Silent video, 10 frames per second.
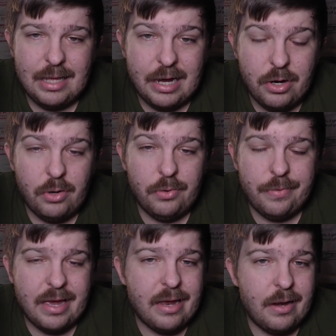I know
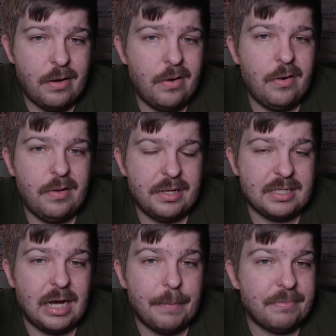that the
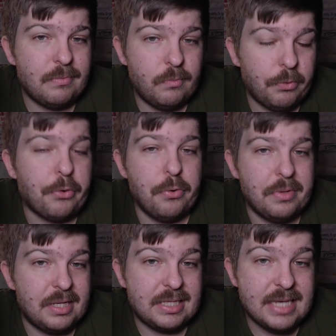top
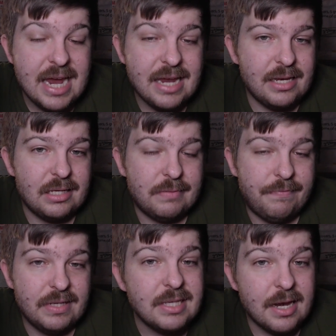recruit in the state is
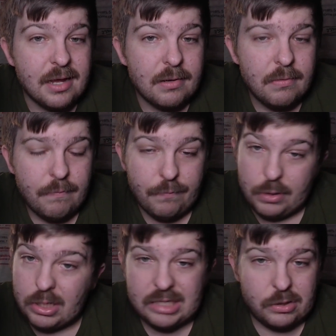visiting
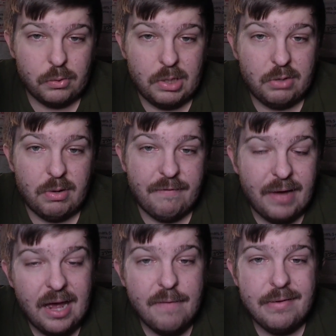for the class of
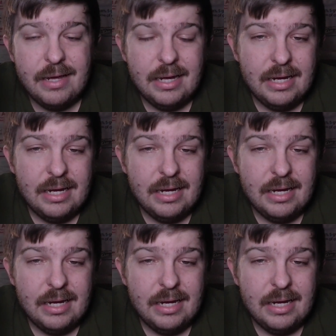2025